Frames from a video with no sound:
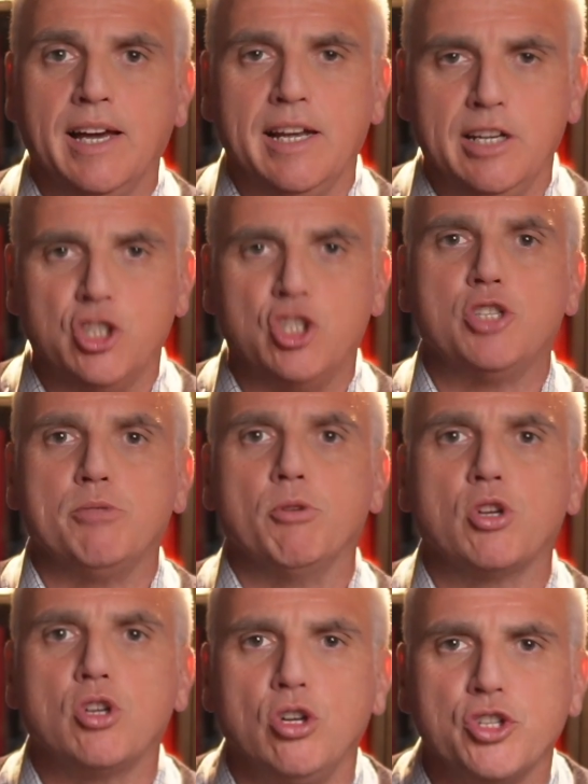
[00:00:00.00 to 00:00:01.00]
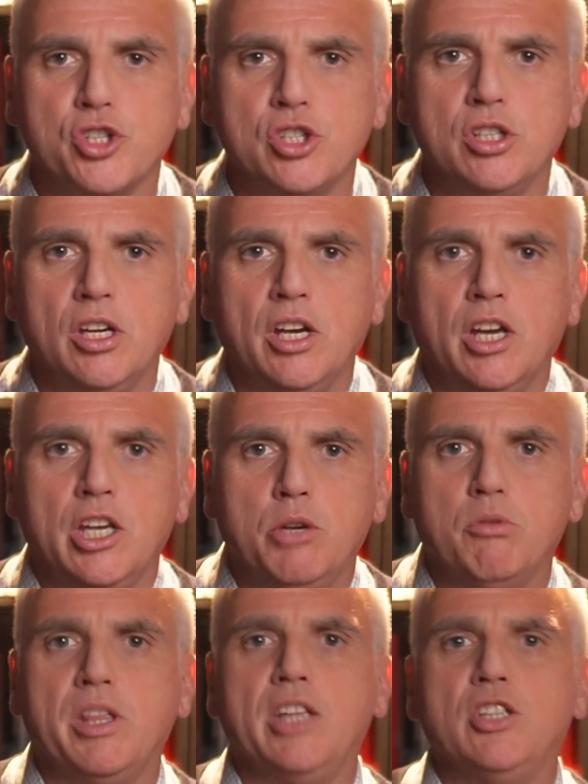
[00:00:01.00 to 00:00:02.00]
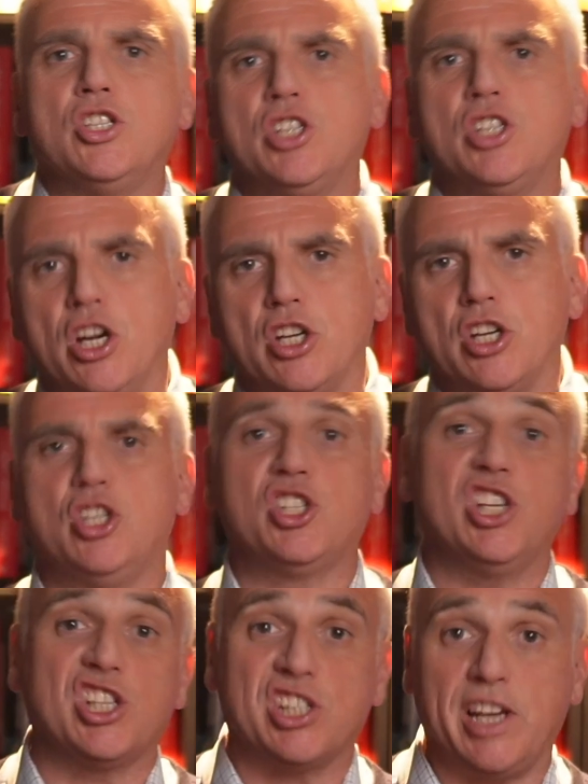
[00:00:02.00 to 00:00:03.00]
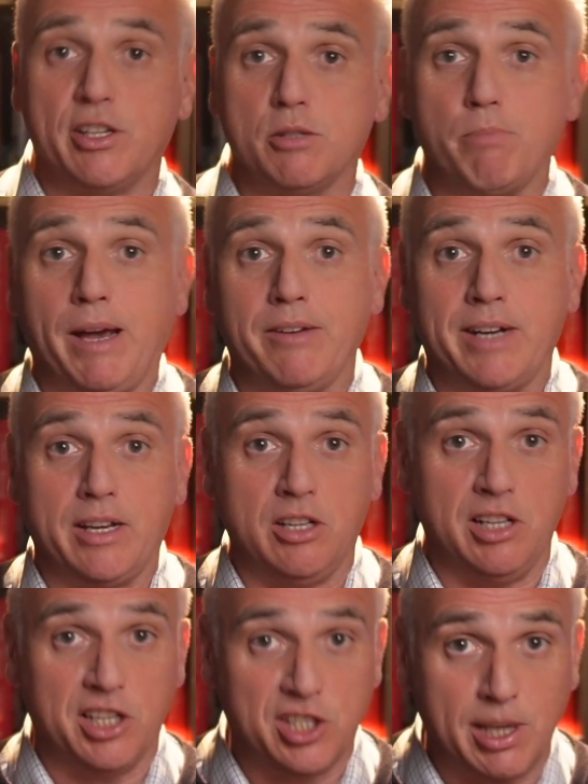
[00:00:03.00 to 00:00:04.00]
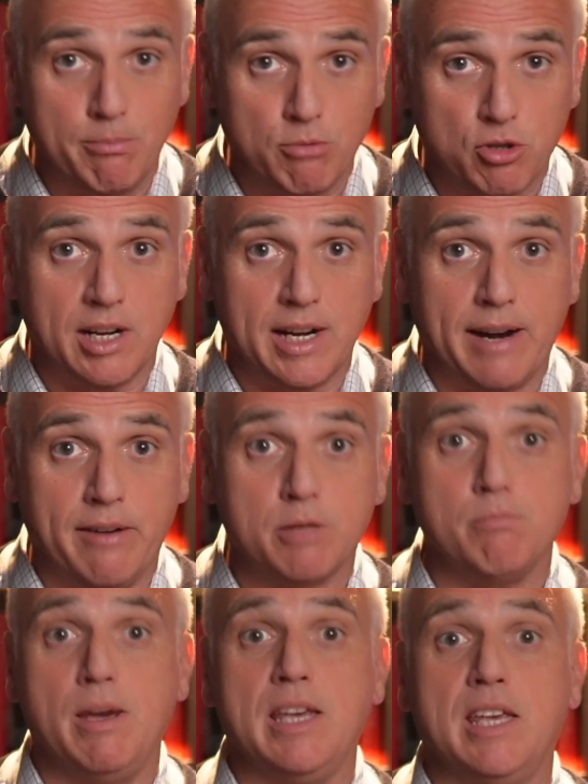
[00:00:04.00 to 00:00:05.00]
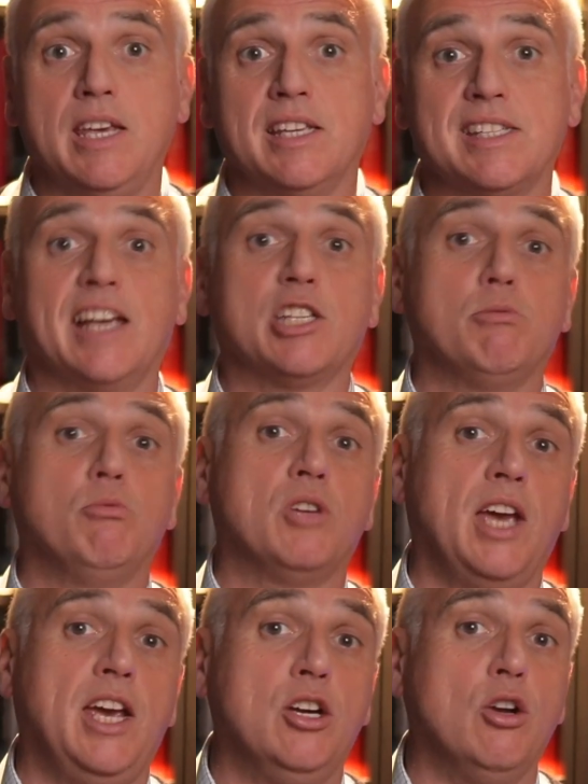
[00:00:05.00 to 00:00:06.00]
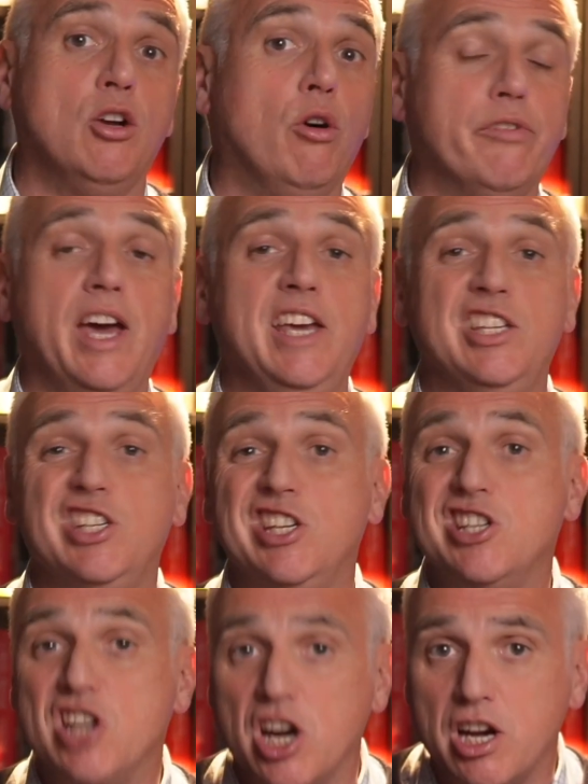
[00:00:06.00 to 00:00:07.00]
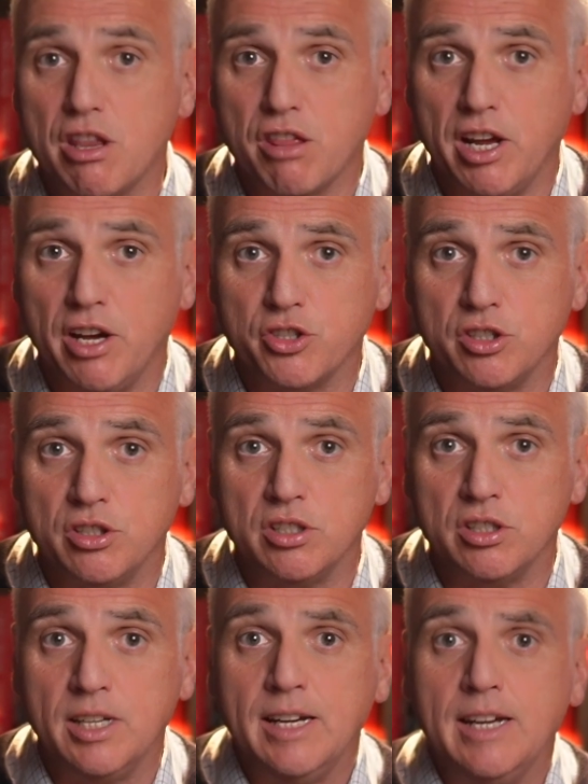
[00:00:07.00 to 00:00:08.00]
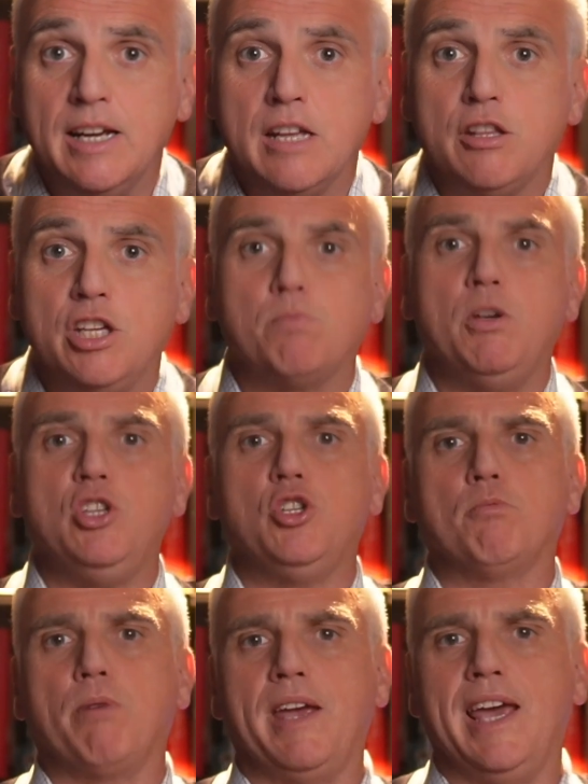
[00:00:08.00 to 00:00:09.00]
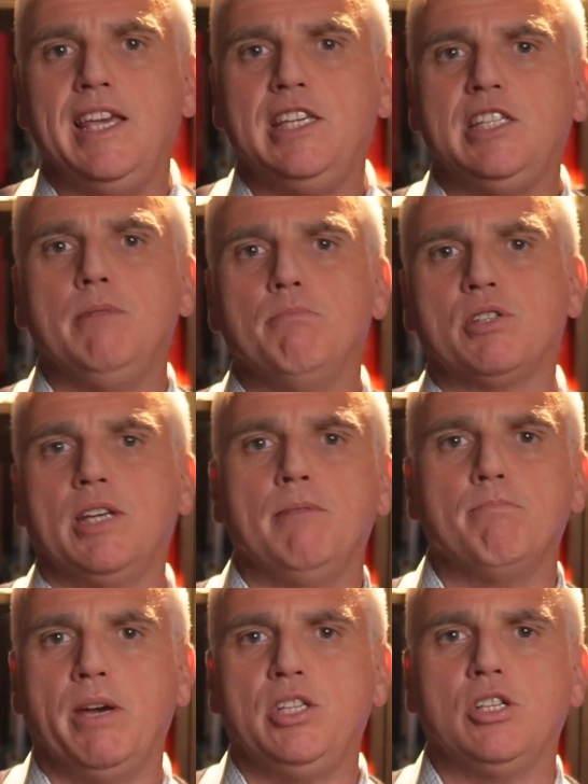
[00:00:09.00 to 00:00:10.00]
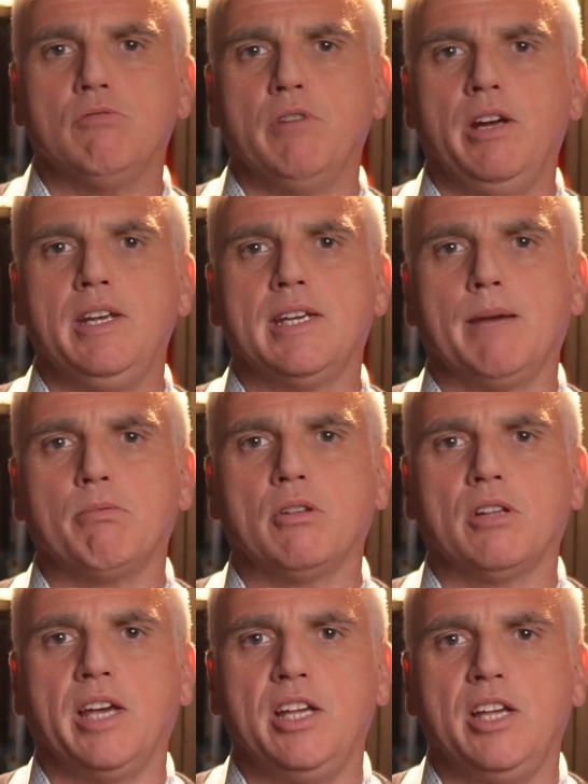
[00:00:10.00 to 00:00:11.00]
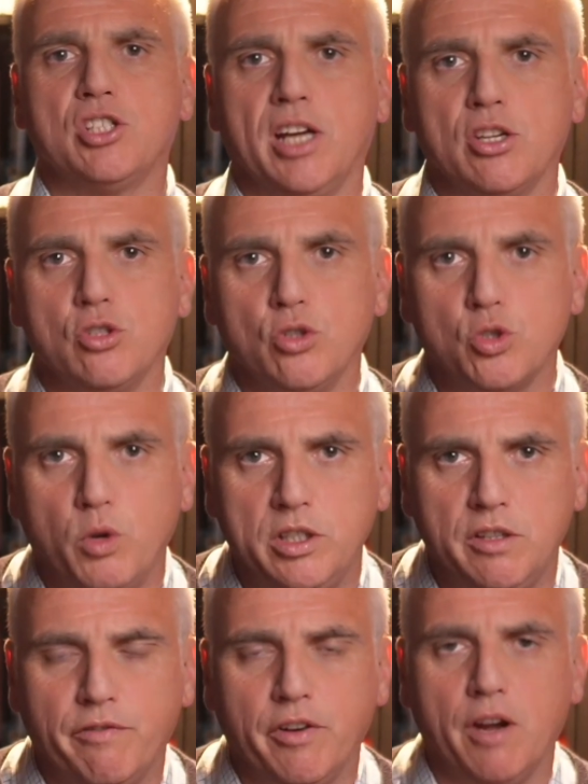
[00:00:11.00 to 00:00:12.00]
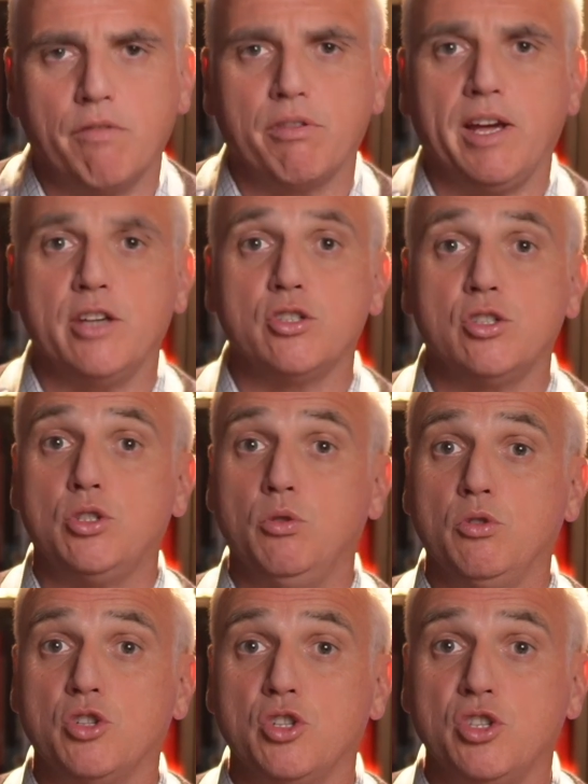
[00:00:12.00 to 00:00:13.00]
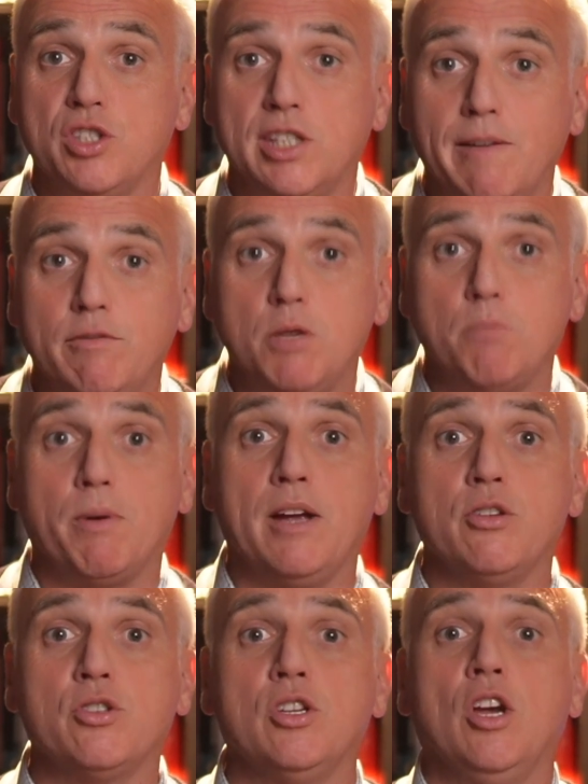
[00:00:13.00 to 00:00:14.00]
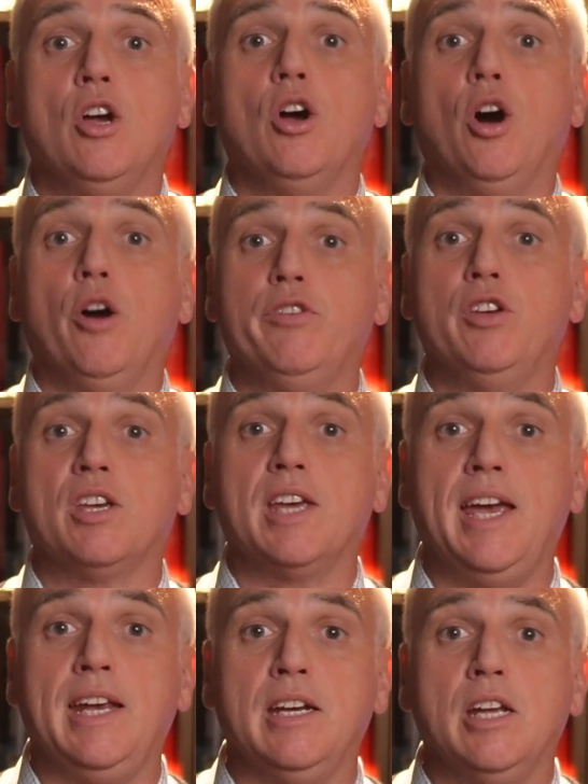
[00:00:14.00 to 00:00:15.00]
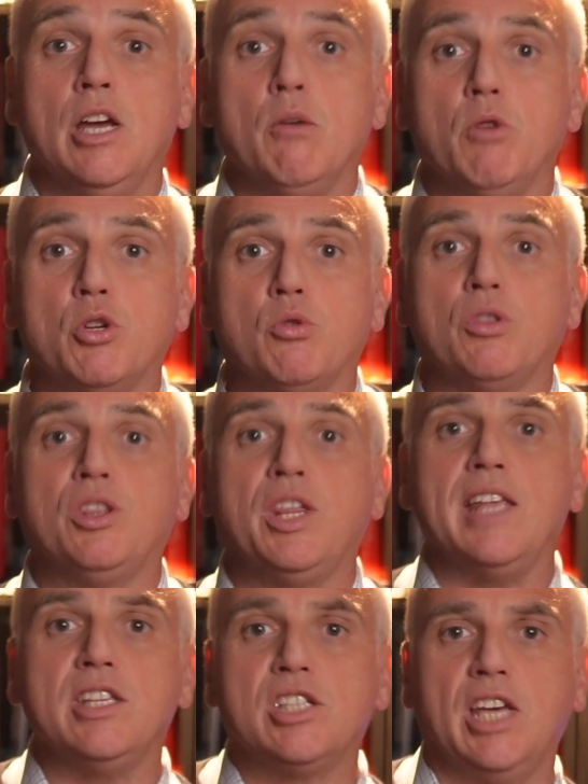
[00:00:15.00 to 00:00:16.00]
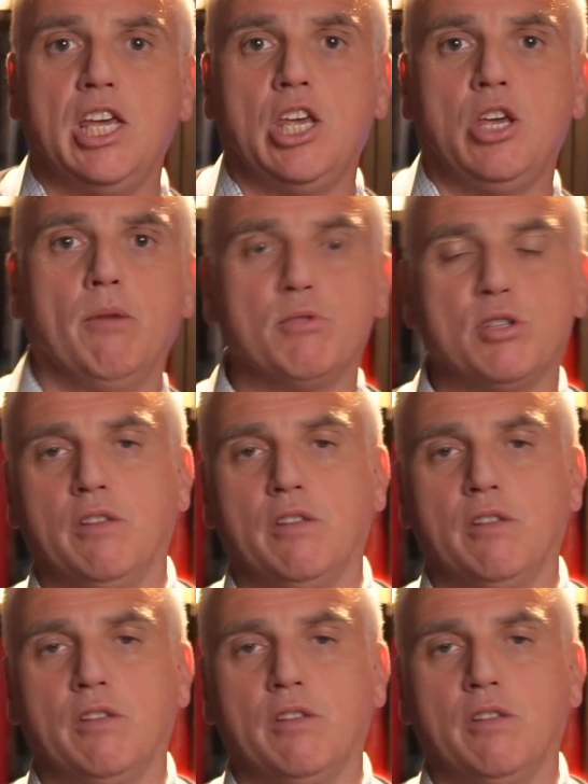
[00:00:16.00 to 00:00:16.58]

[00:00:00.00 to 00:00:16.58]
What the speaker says: legitimate costs. You would then deduct your £6,000 annual exemption allowance, making a taxable gain of £89,000. This means you pay 18% basic rate capital gains tax on £25,270 of your gain, which would then take you up to the